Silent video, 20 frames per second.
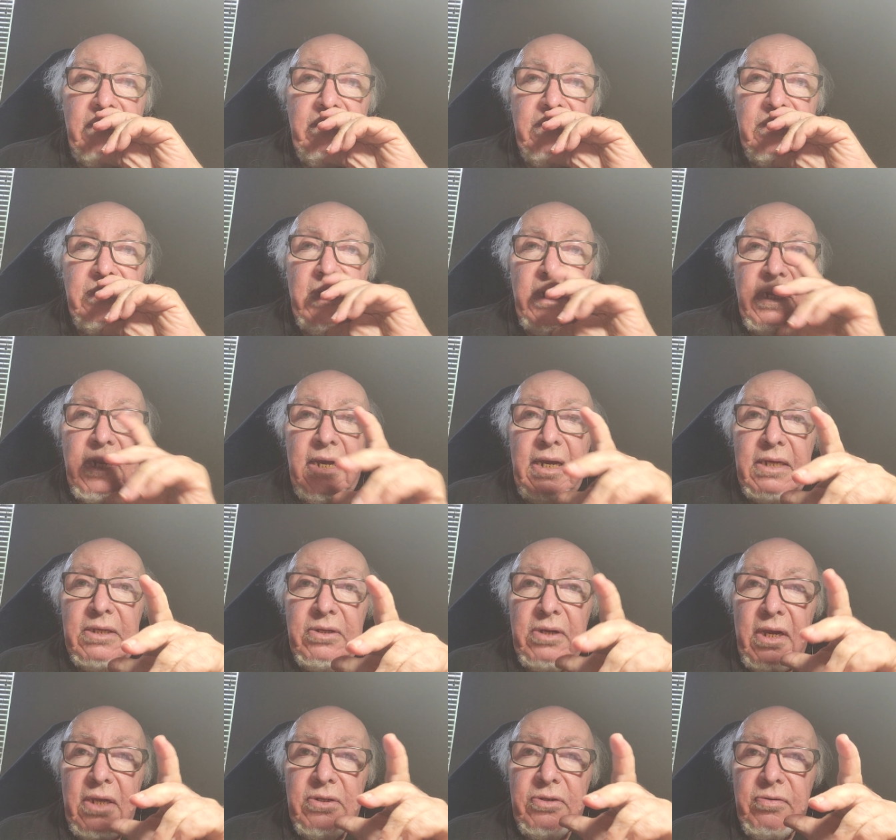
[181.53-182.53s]
I was, and I,
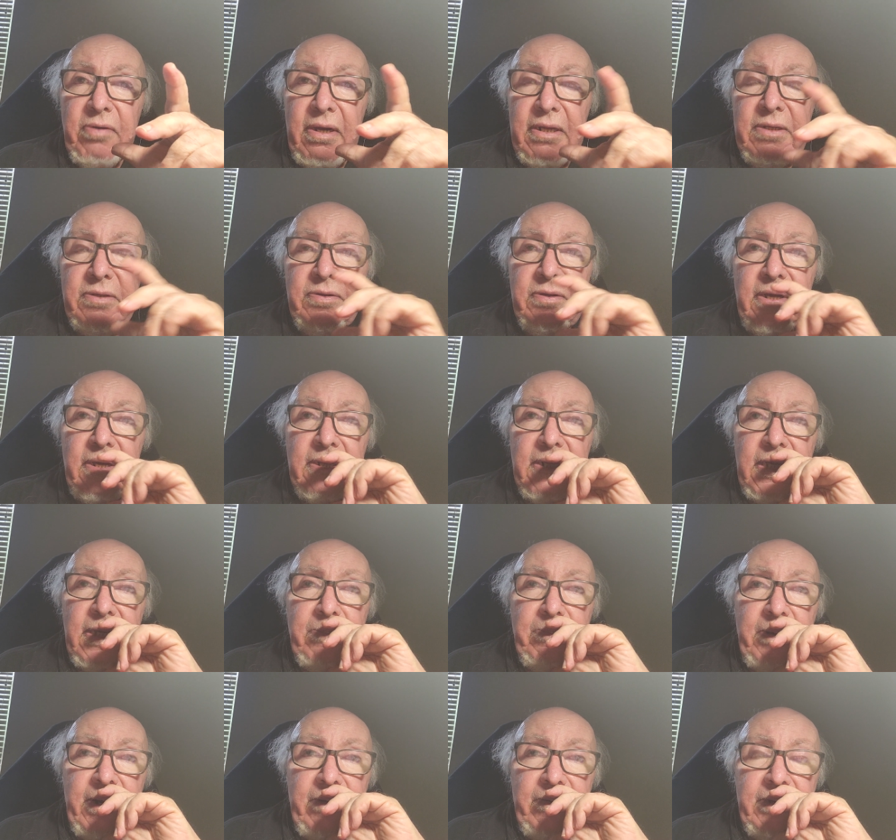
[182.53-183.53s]
I tried to sound
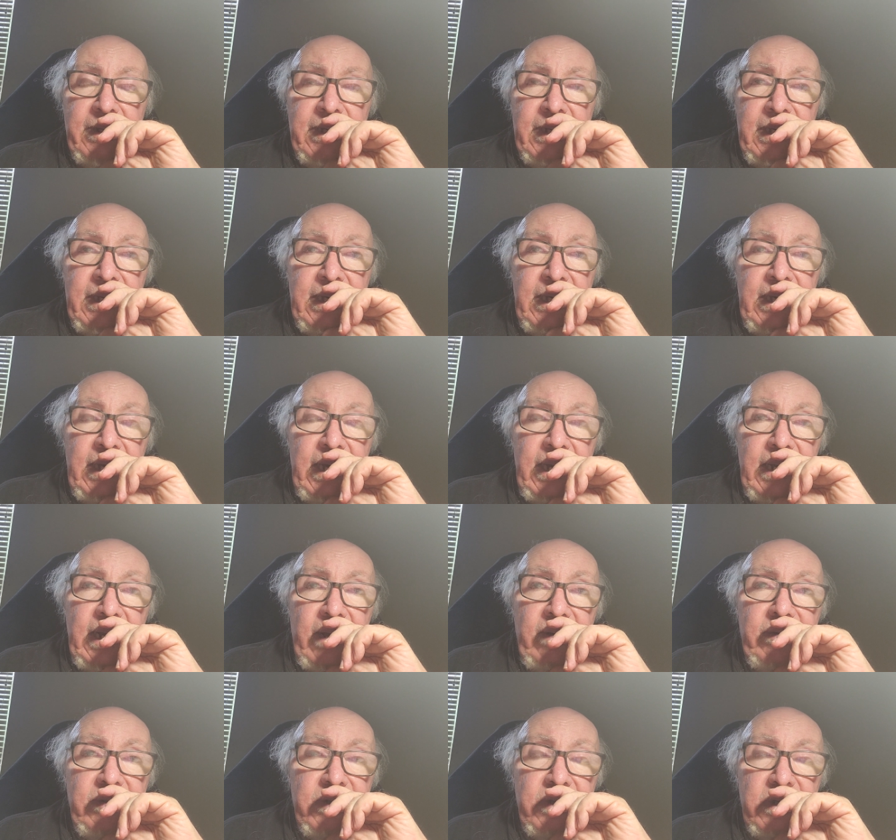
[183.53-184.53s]
like Perry, and
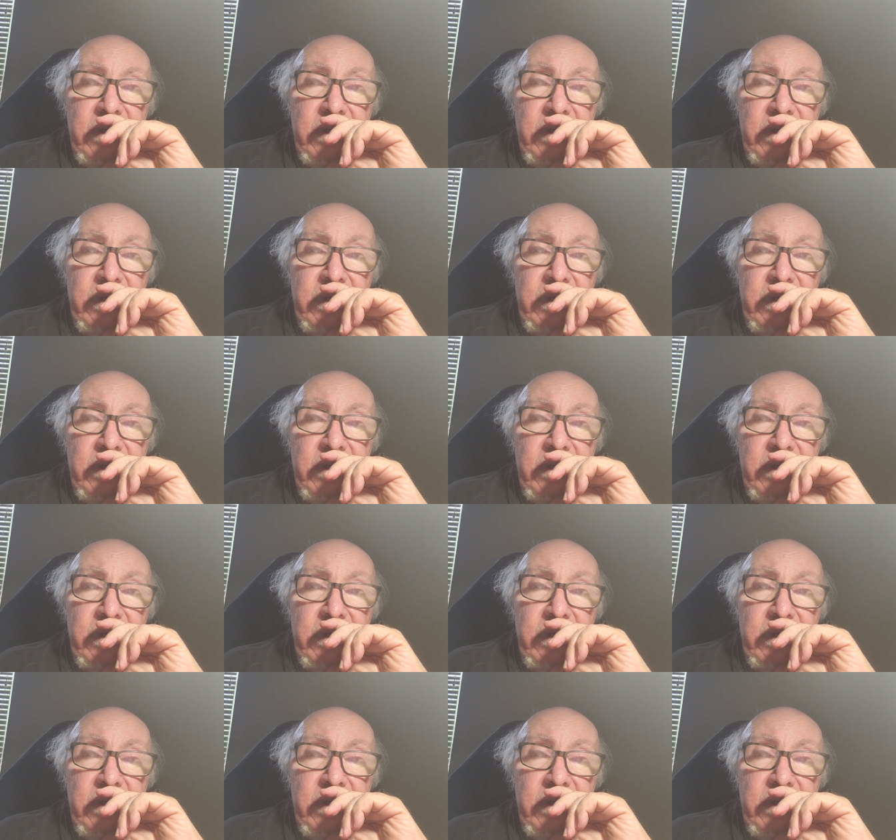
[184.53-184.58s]
I was